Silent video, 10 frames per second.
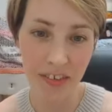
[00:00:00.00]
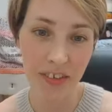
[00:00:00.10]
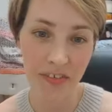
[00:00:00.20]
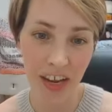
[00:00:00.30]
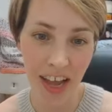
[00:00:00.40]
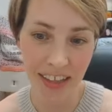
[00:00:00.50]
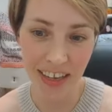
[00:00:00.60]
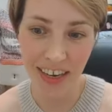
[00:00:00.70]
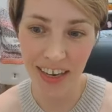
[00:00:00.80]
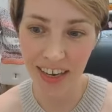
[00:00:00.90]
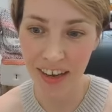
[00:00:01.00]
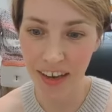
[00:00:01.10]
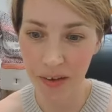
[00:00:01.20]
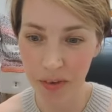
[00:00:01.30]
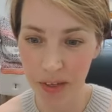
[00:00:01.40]
In reality,
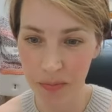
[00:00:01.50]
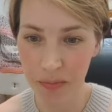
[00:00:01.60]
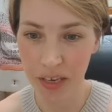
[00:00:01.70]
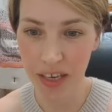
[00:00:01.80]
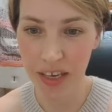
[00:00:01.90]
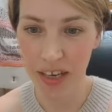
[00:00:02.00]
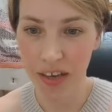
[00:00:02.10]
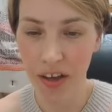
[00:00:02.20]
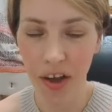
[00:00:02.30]
I will be